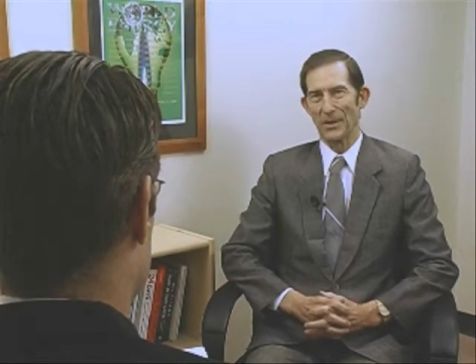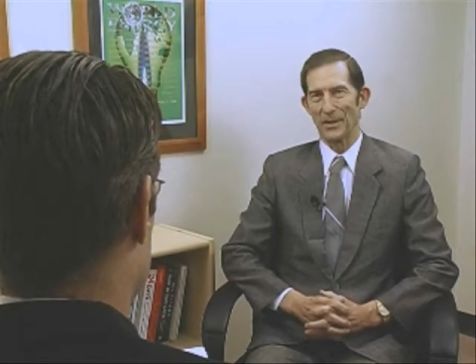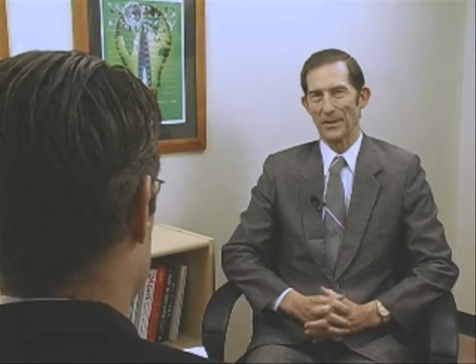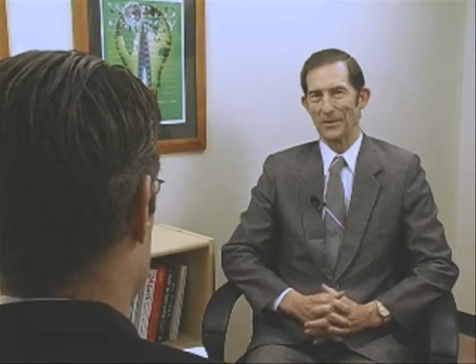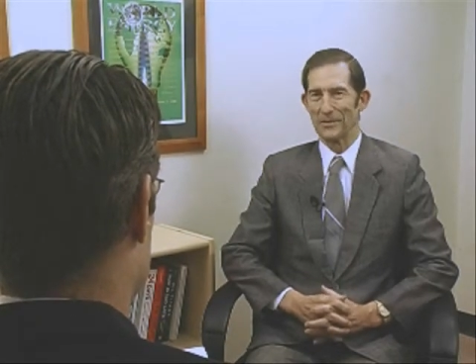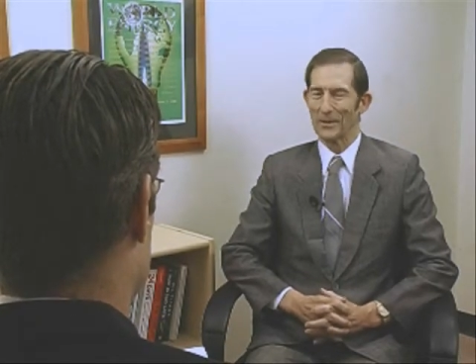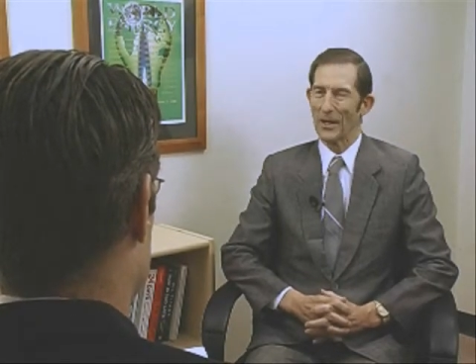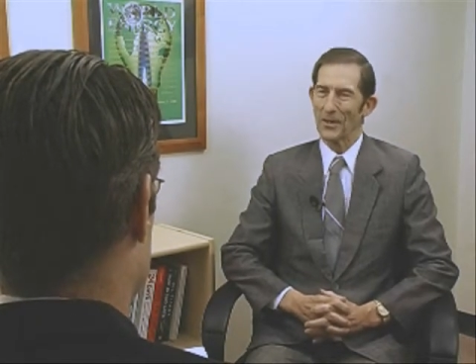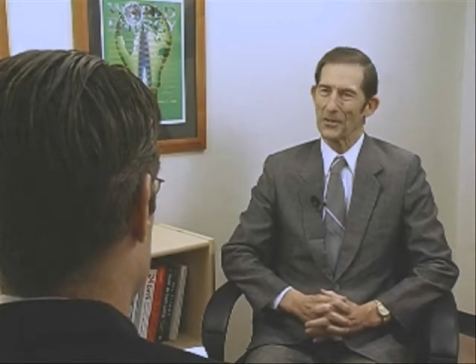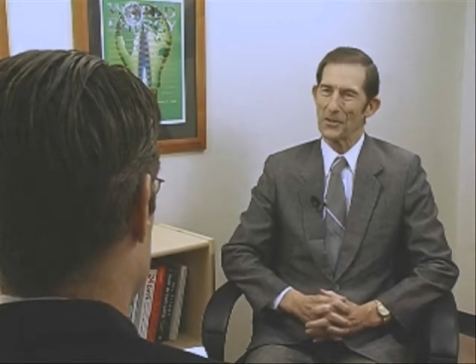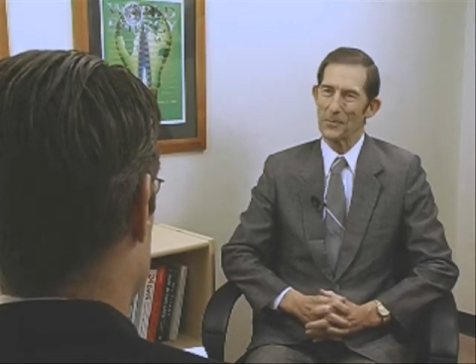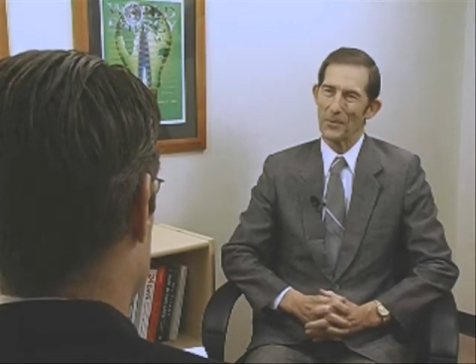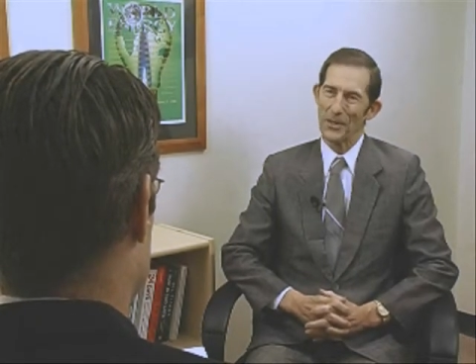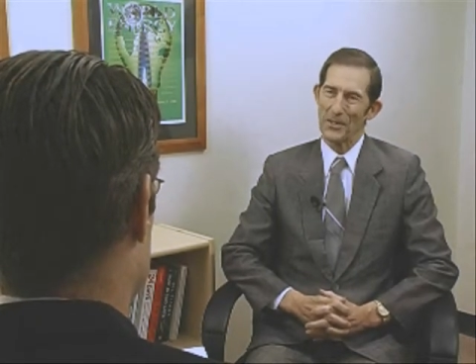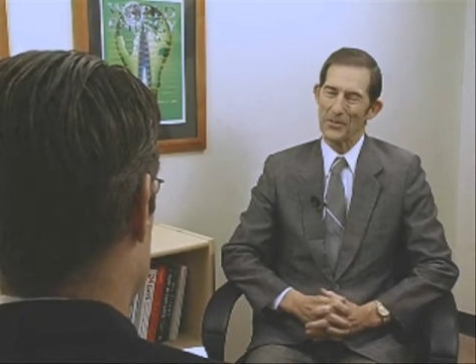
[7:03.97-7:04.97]
and an
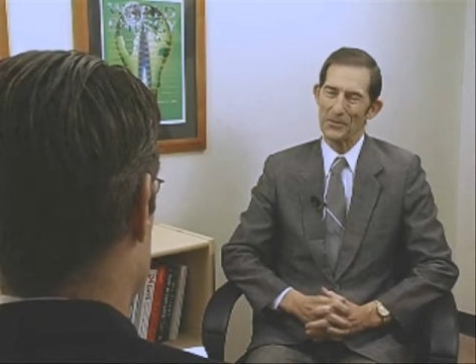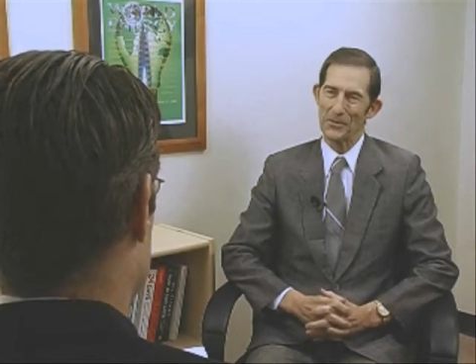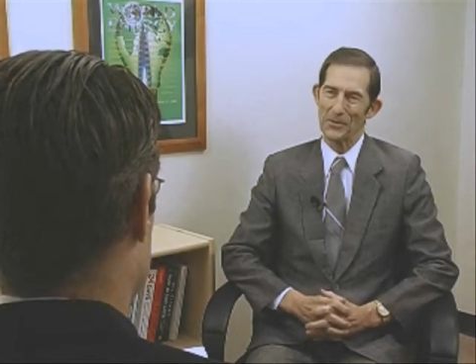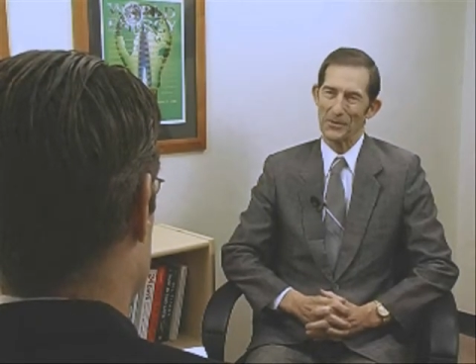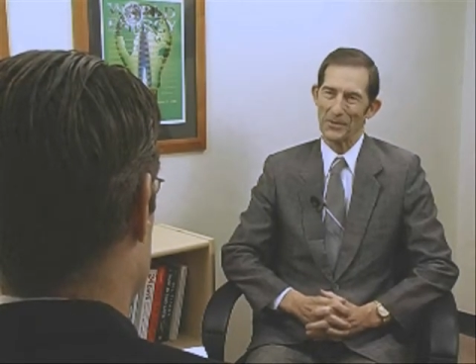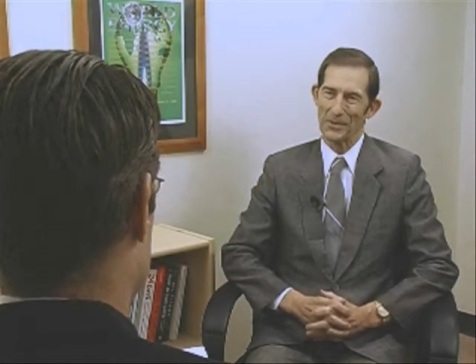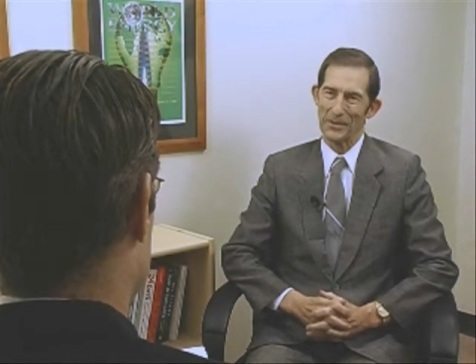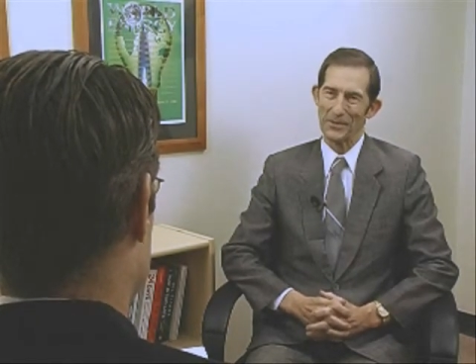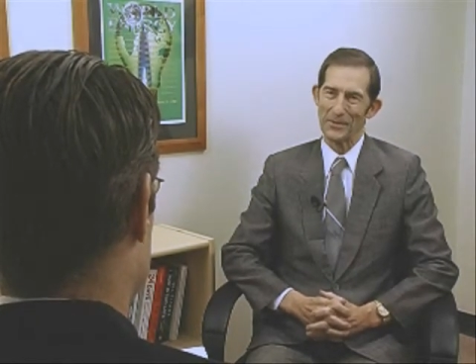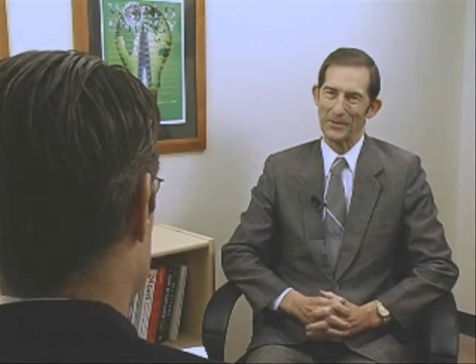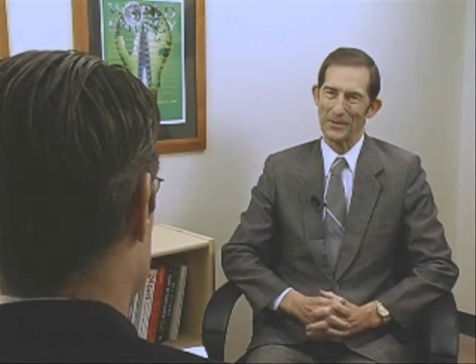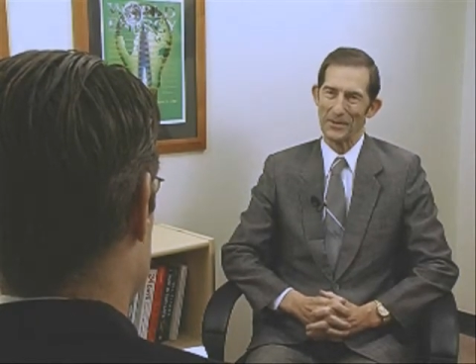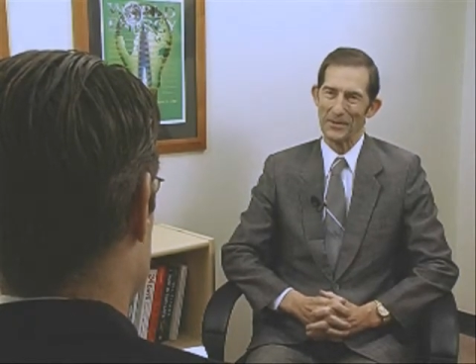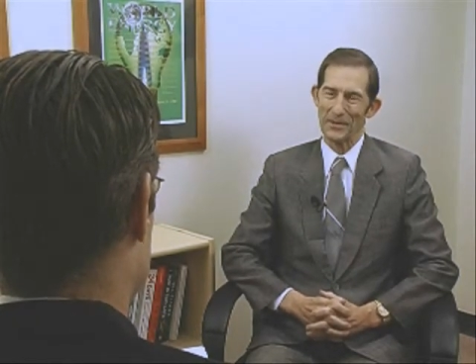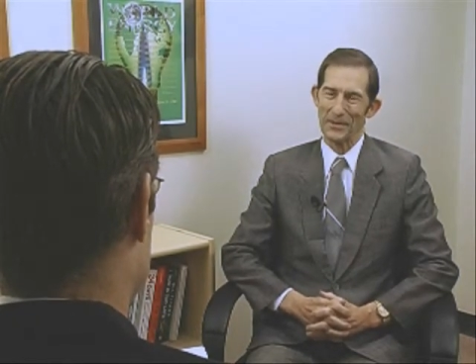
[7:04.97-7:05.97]
occupation
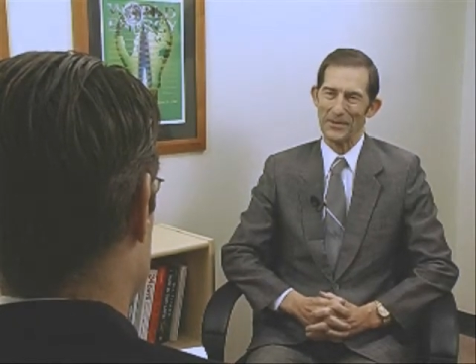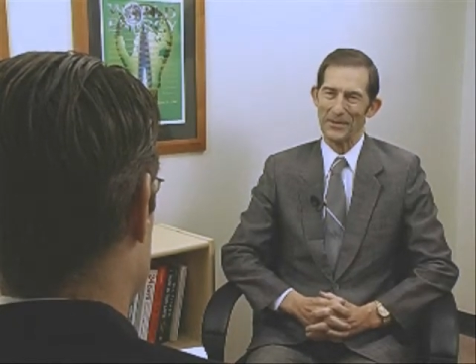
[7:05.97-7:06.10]
that